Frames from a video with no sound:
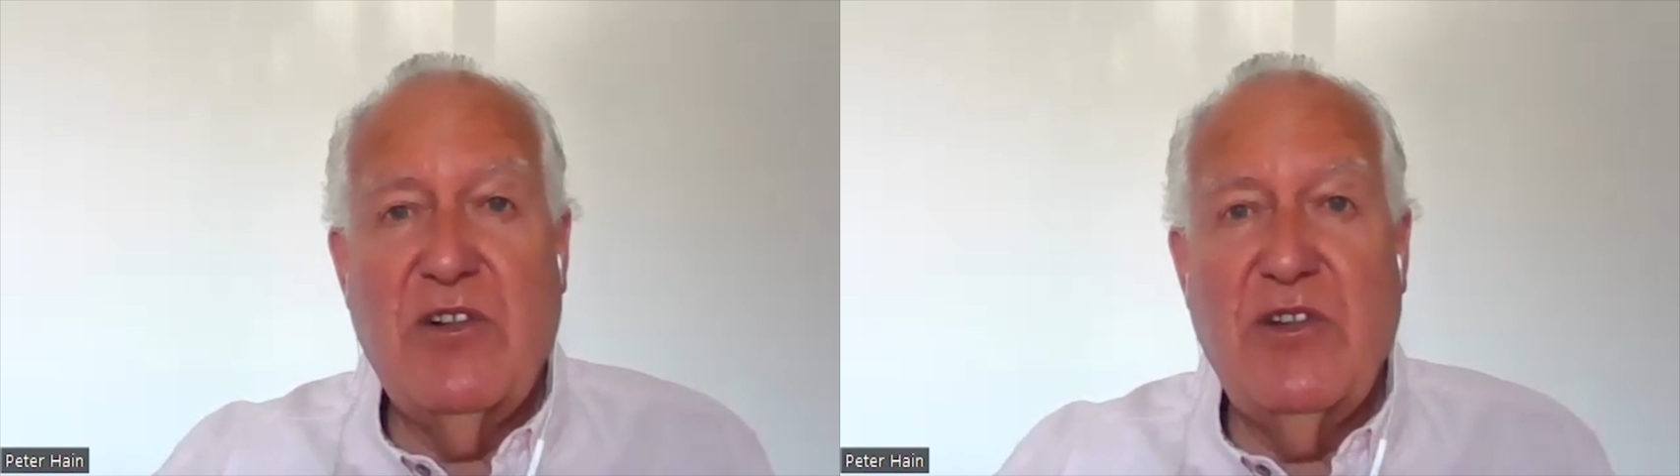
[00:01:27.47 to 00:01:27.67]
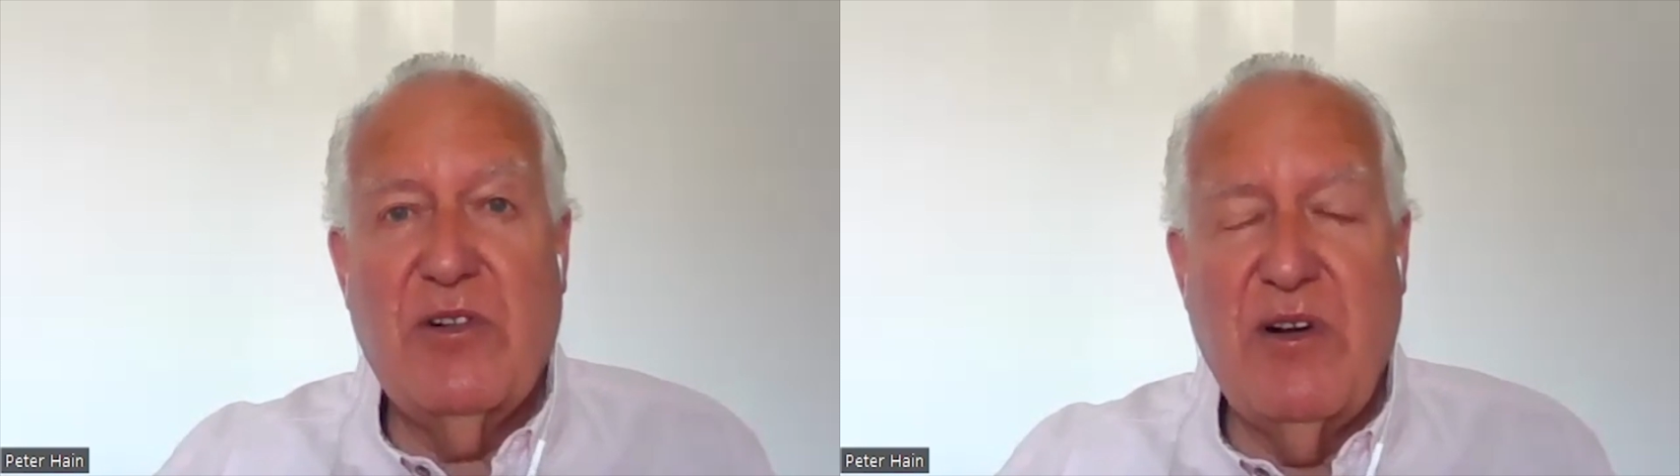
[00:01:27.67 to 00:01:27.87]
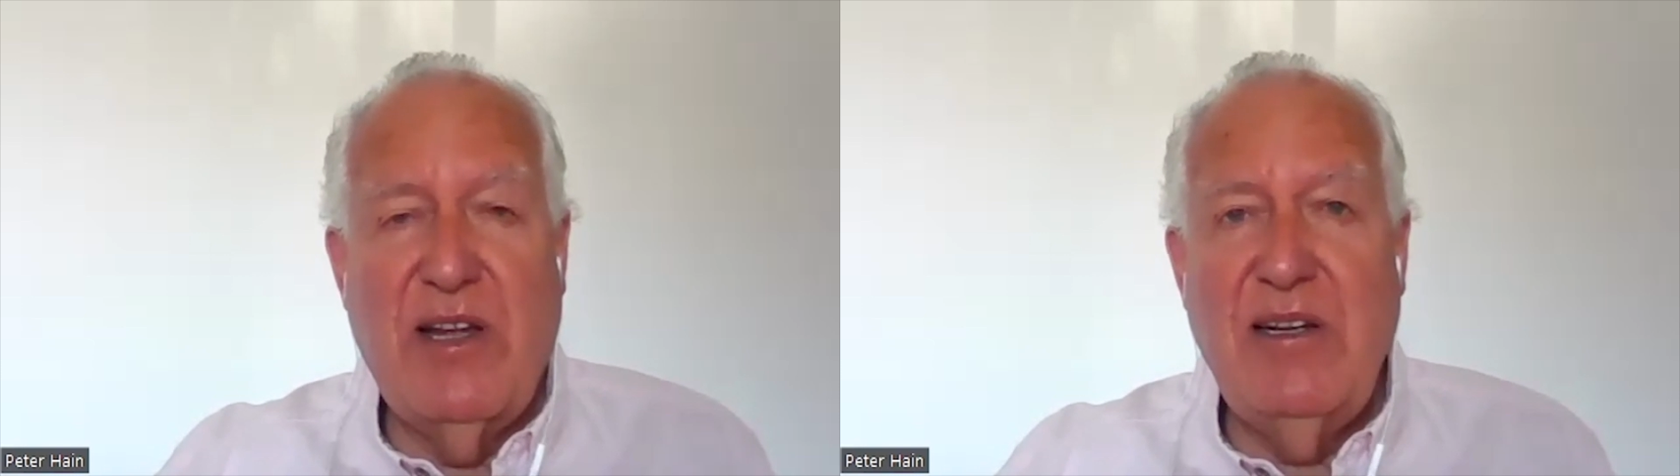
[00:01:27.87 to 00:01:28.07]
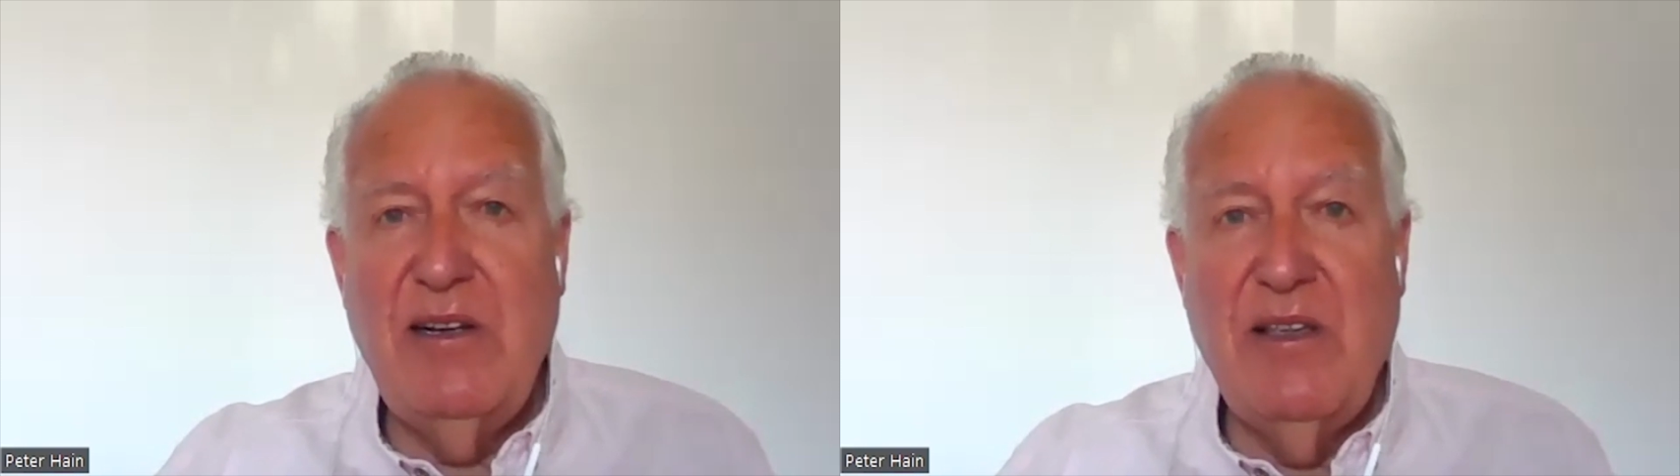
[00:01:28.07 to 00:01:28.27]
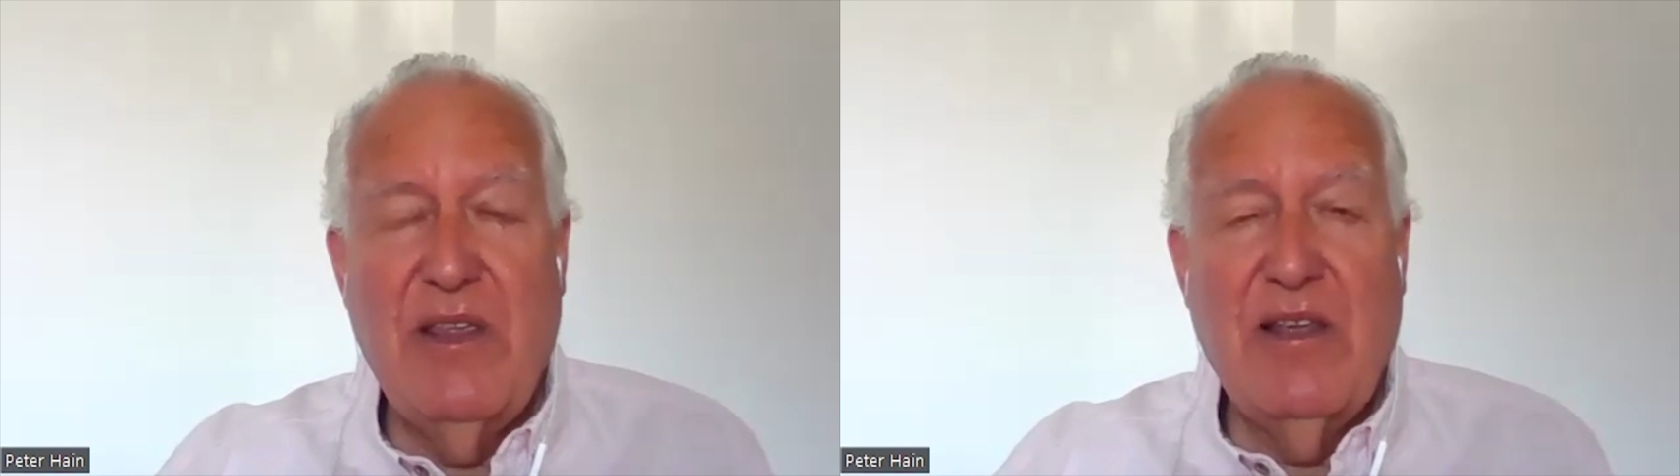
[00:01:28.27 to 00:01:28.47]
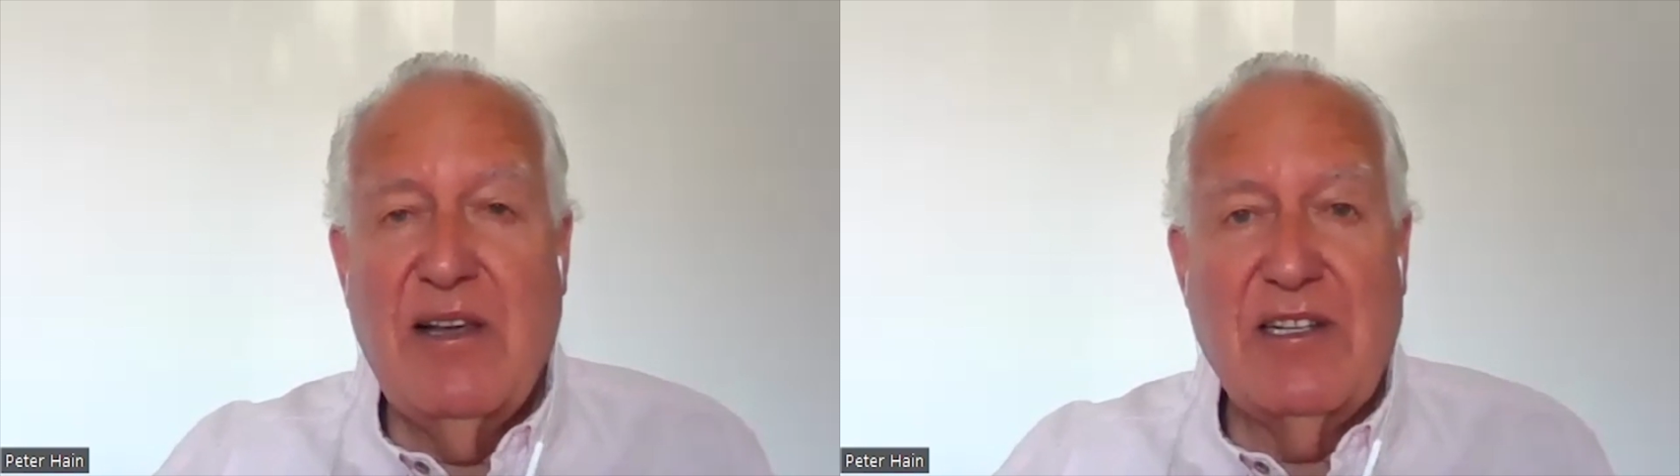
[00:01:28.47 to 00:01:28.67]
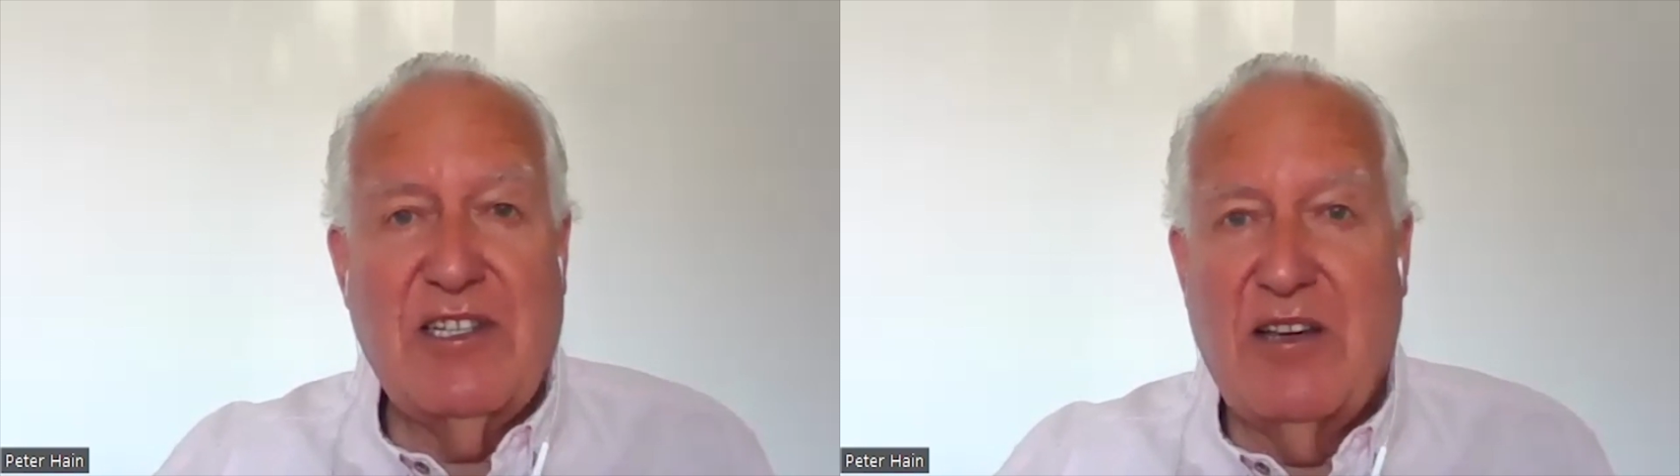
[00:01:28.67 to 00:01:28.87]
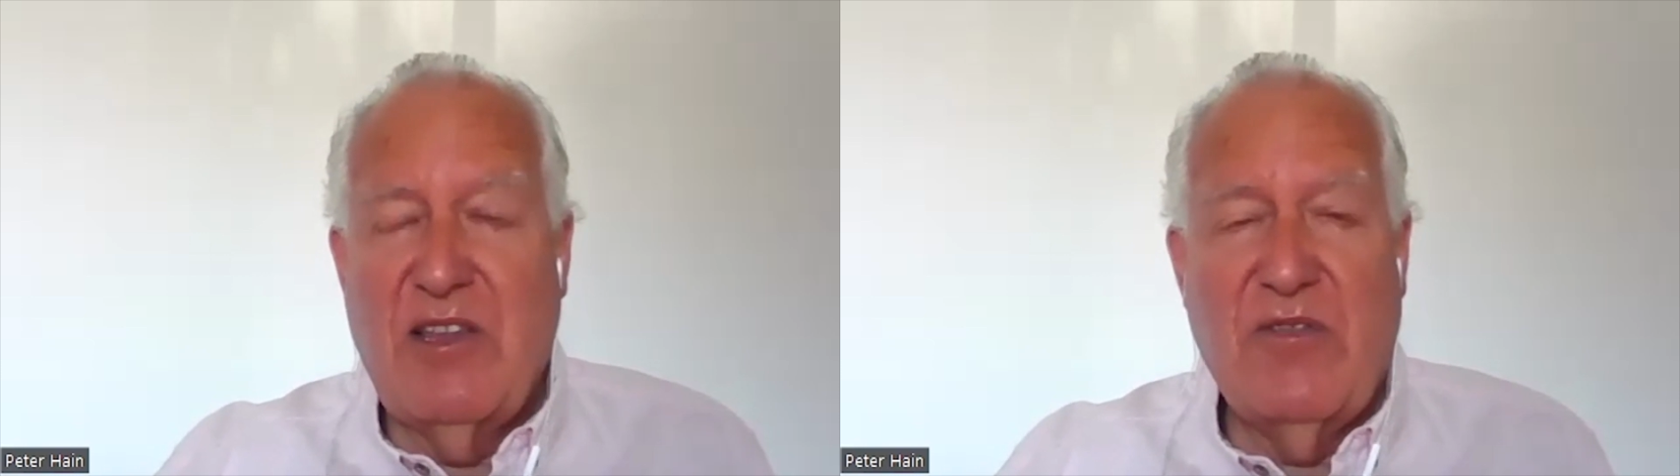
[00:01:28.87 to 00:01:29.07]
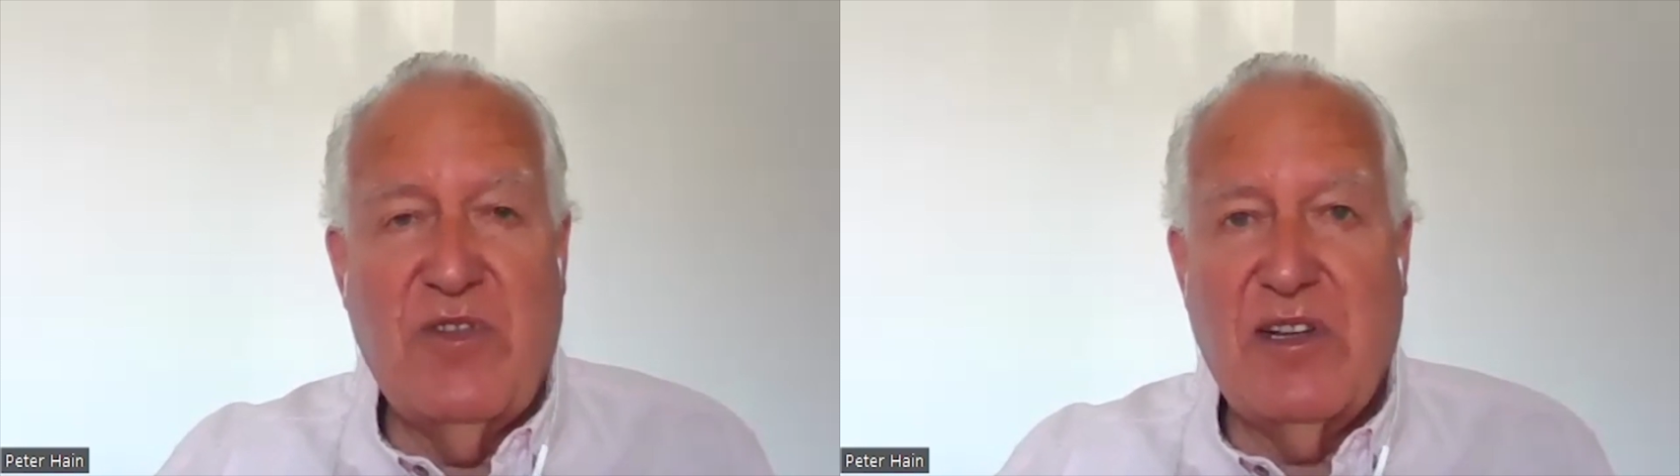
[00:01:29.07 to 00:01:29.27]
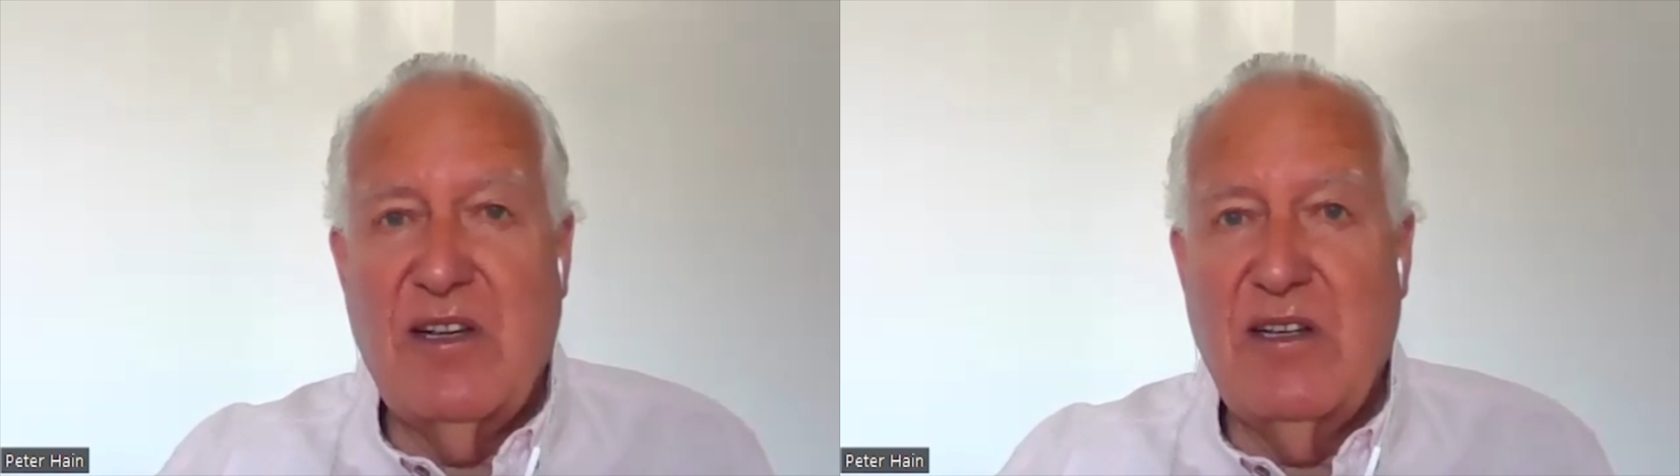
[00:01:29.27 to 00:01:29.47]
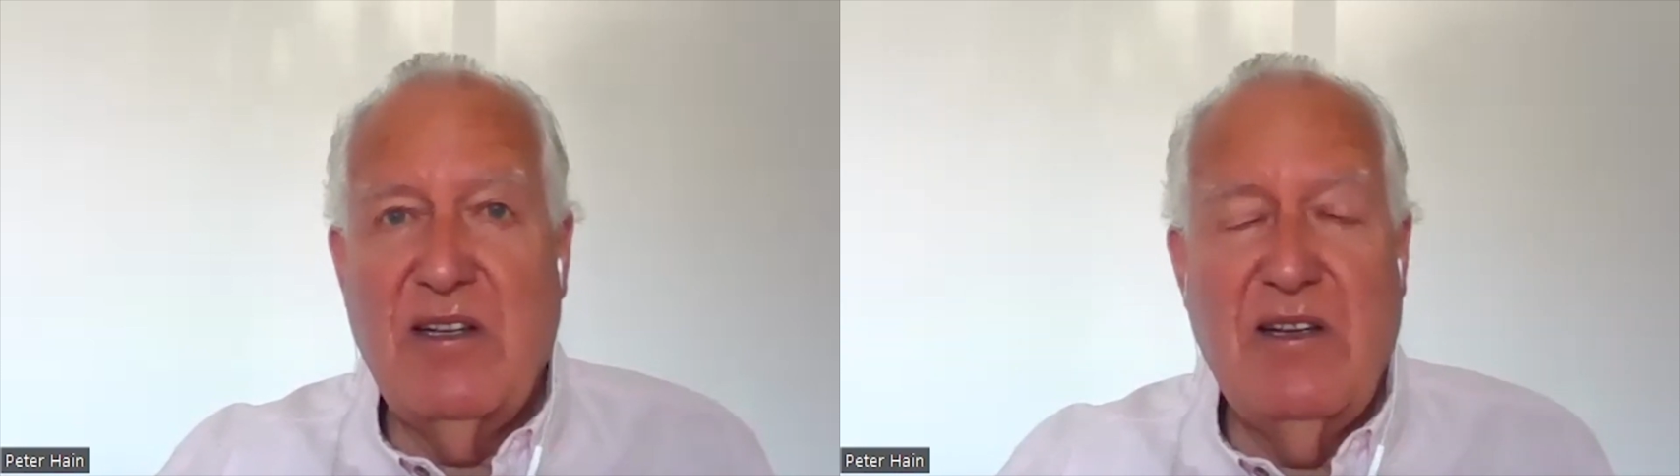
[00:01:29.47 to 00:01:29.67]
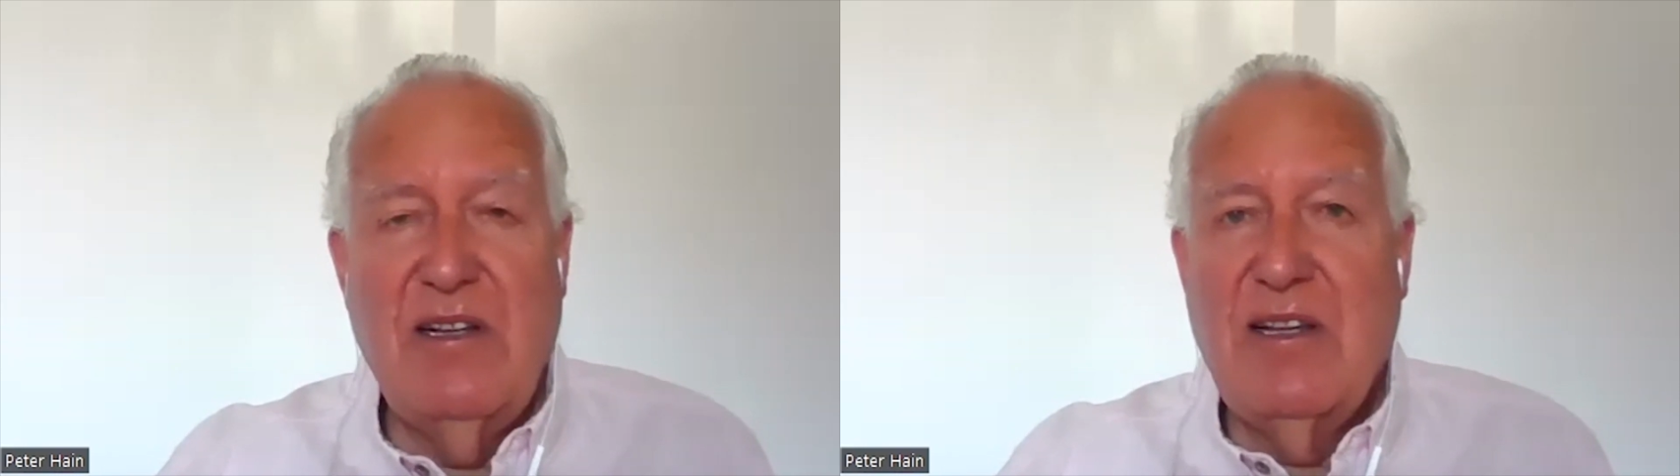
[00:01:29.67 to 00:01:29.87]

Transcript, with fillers: on Ukraine, and South Africa